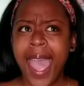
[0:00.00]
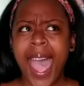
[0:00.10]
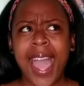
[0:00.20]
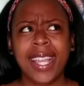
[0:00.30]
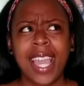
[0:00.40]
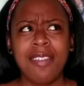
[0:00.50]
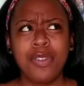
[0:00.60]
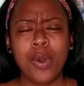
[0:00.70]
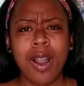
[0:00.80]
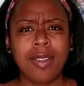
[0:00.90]
I gave
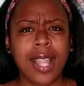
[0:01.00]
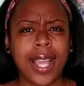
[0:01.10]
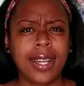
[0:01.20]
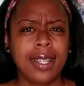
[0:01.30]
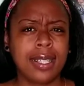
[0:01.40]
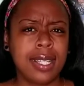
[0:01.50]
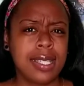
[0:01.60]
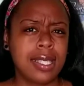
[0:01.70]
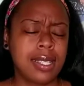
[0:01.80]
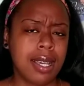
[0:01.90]
you all like a list